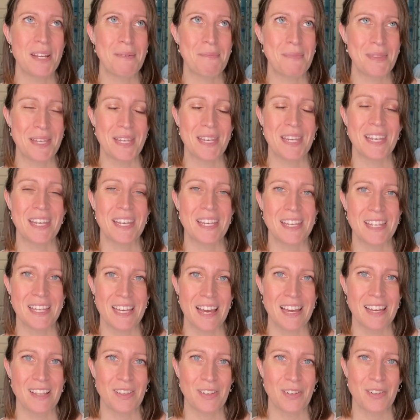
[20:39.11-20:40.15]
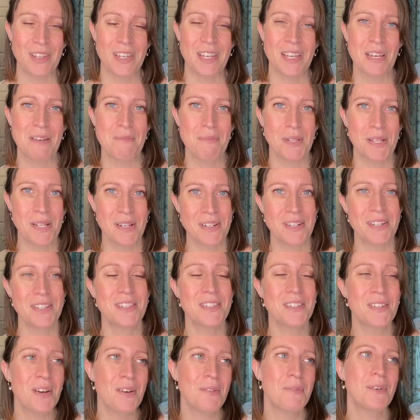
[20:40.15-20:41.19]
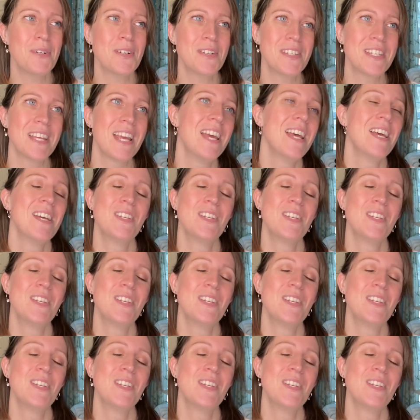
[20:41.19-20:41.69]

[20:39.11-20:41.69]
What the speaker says: I'm thinking I look like I belong on Star Wars.